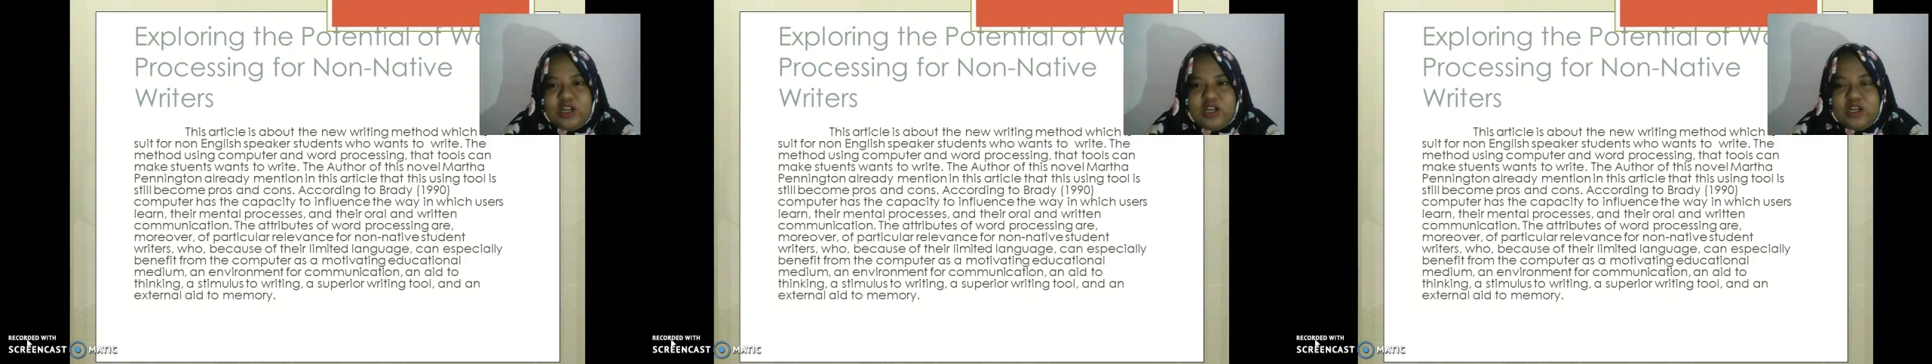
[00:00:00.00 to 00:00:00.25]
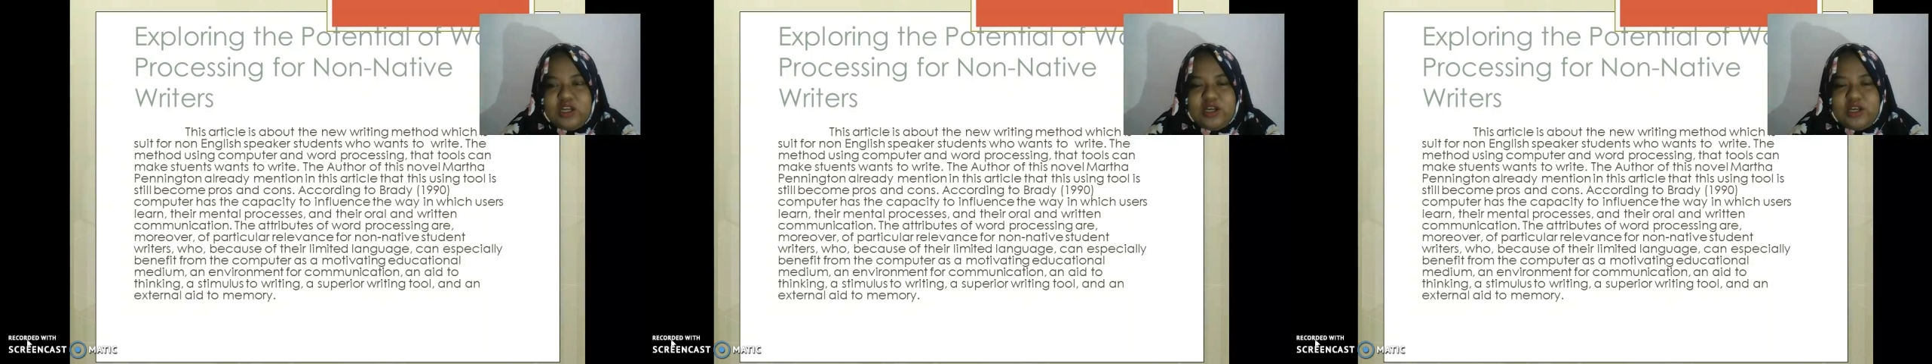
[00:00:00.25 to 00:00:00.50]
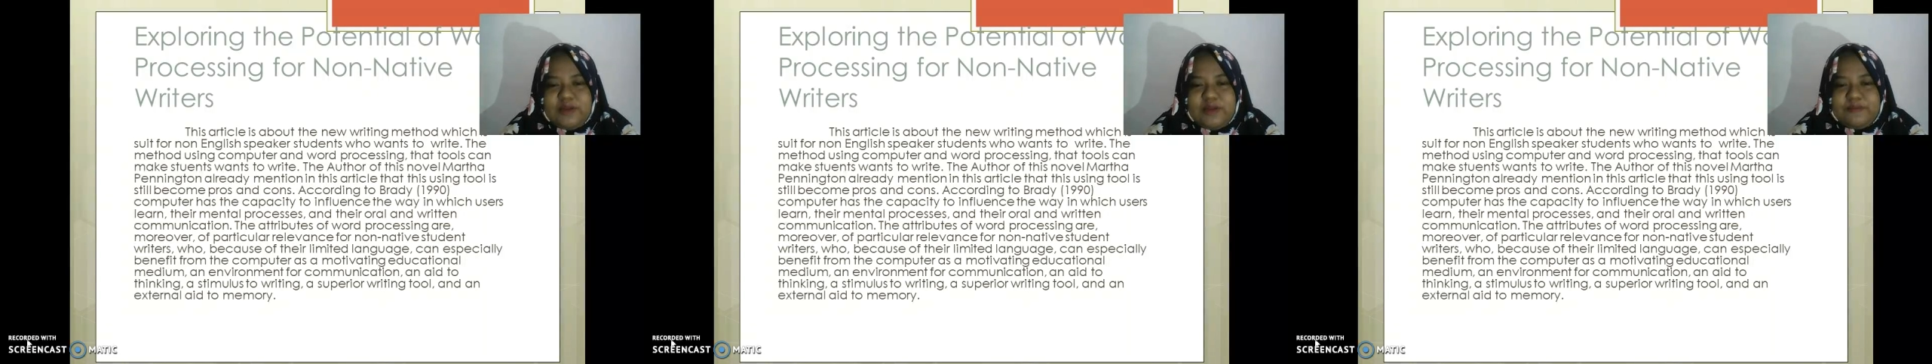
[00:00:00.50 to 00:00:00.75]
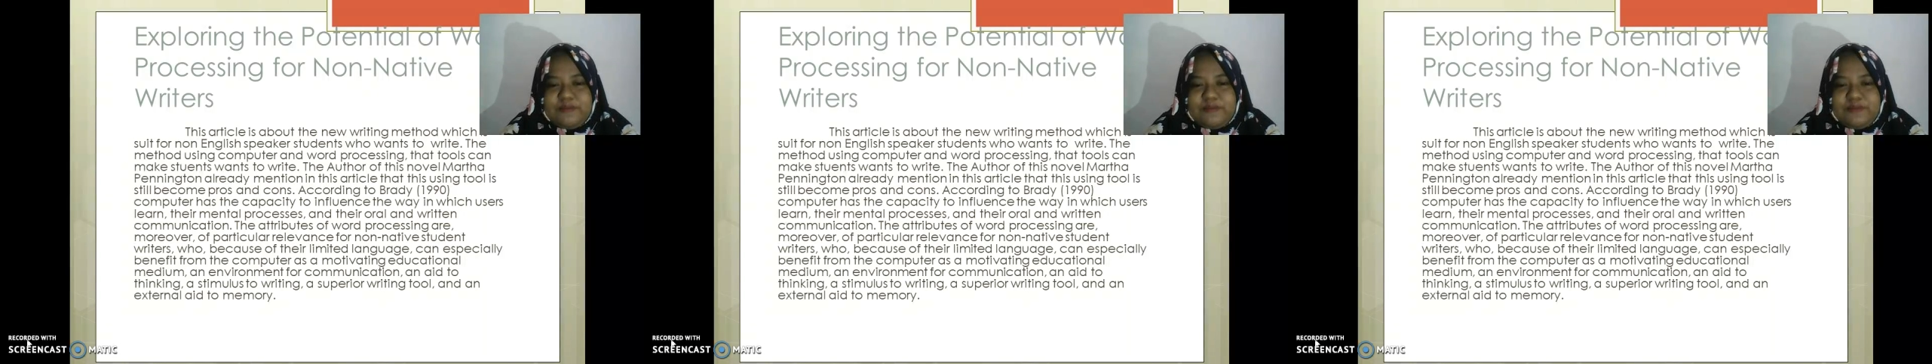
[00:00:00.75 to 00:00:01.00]

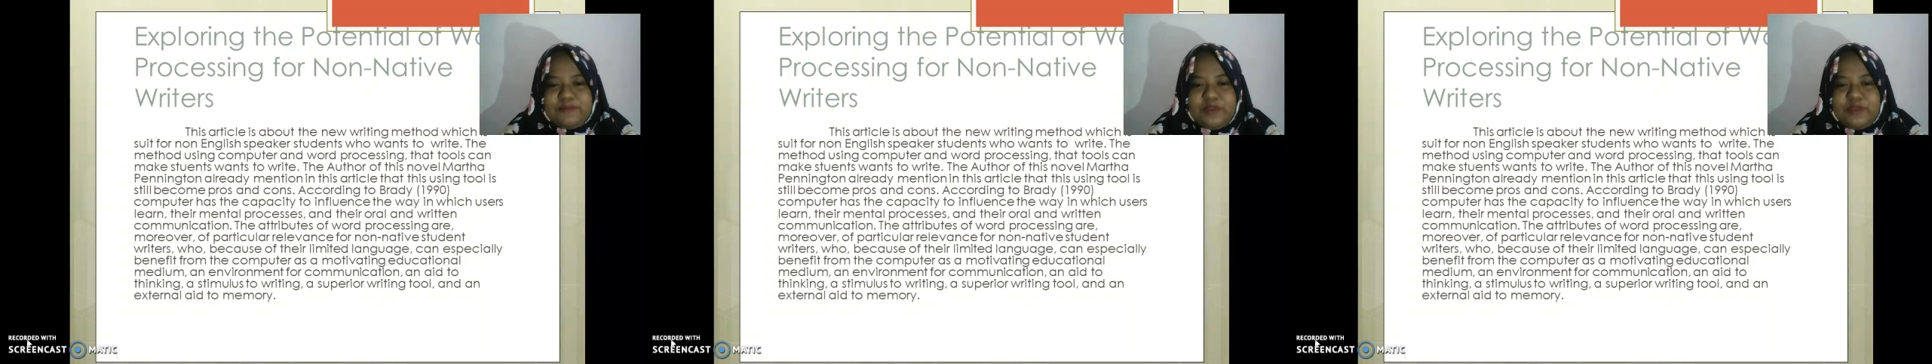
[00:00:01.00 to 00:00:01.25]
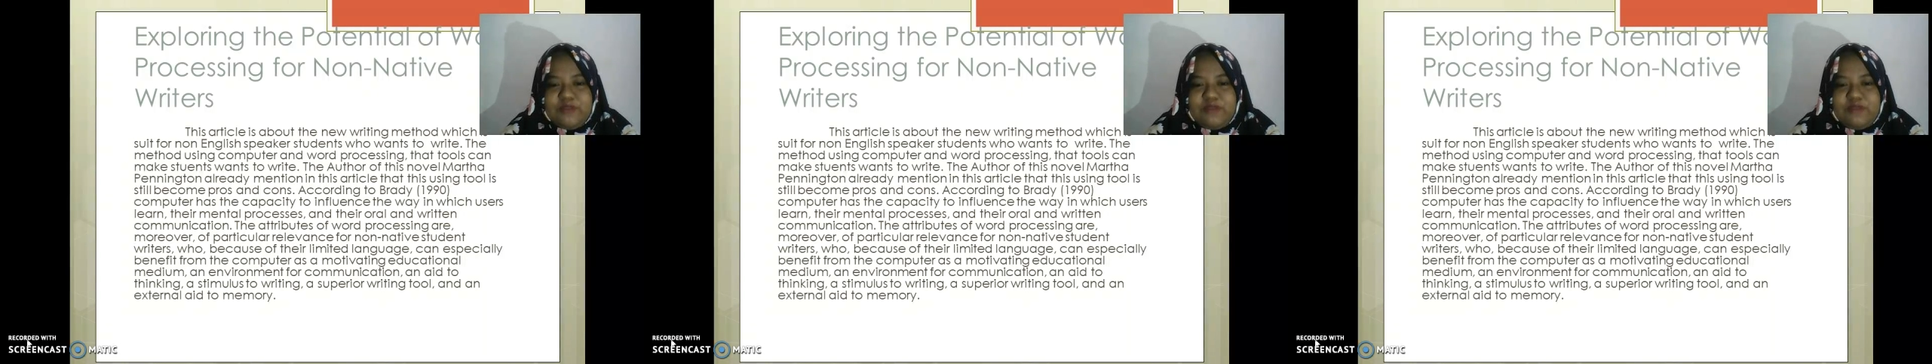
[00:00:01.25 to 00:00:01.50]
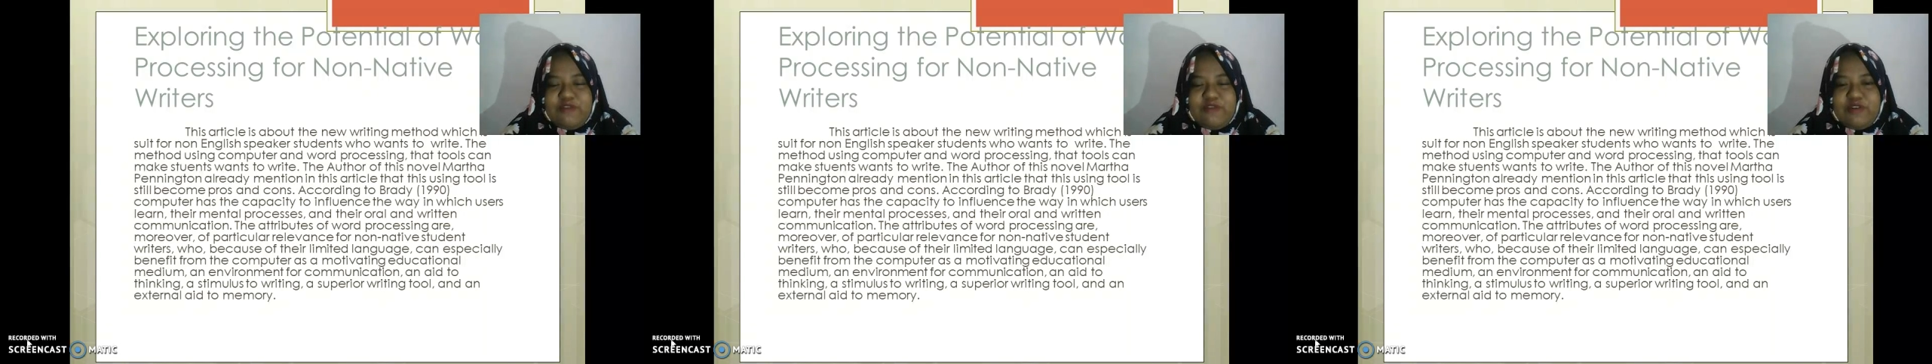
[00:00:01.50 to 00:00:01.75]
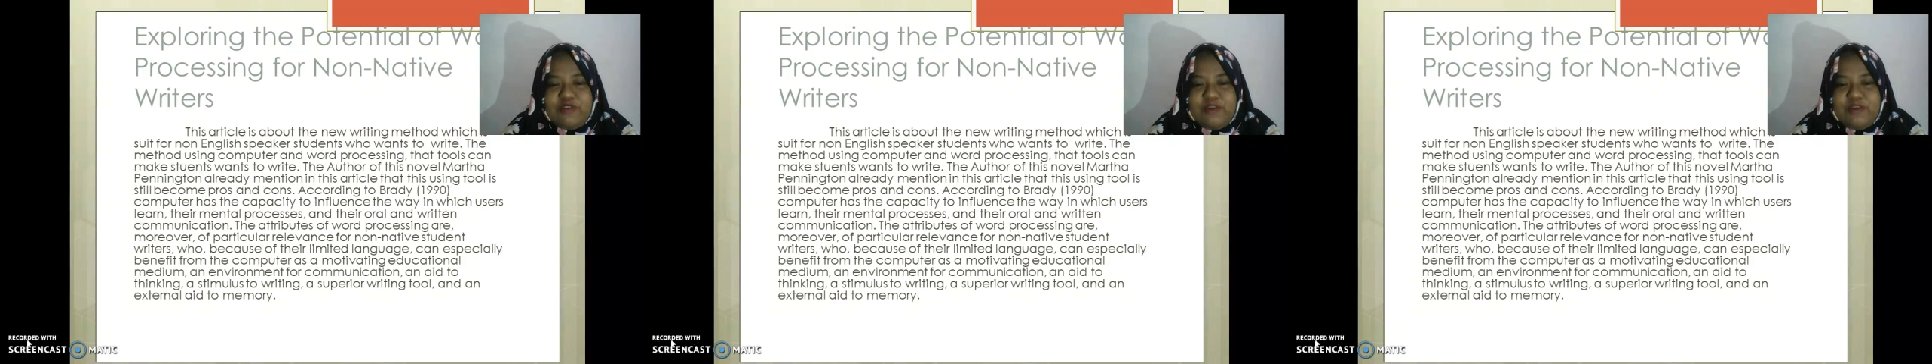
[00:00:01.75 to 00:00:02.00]

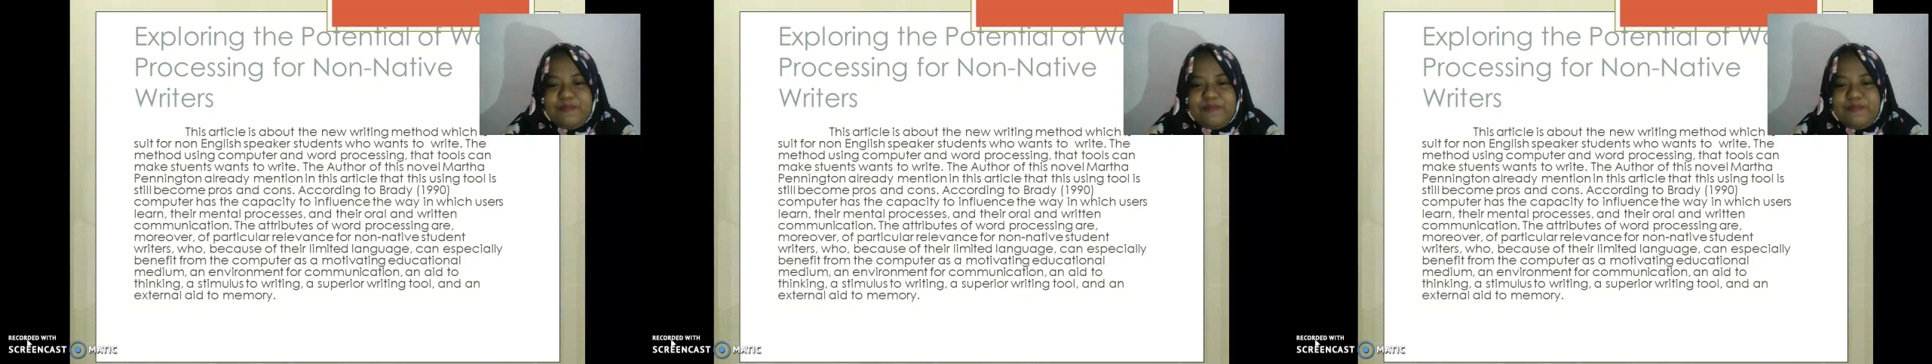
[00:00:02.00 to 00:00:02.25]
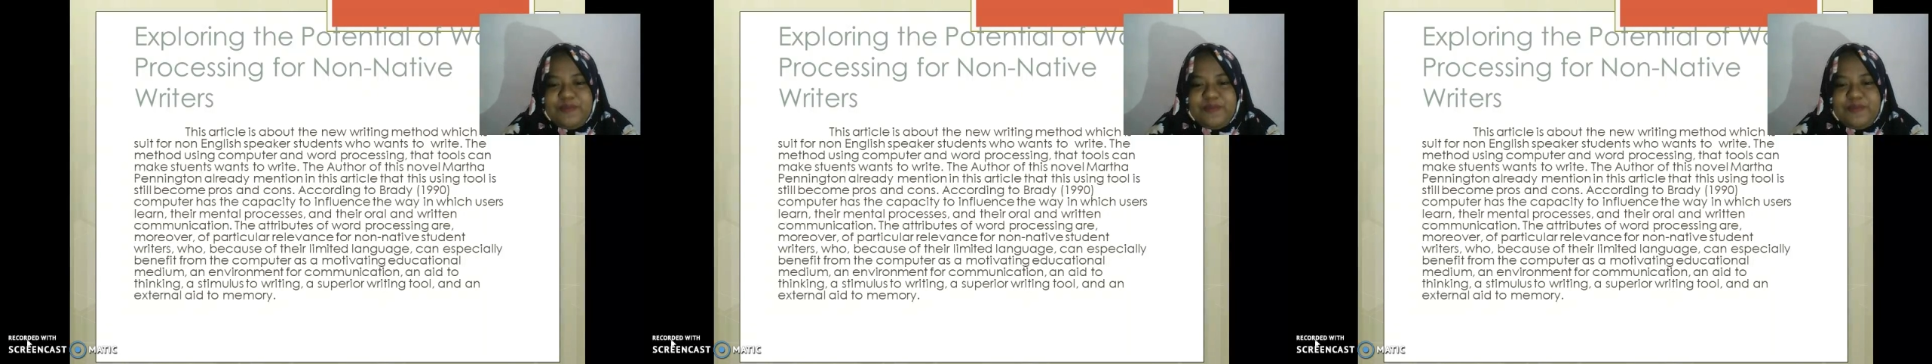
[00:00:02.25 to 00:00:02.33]
them.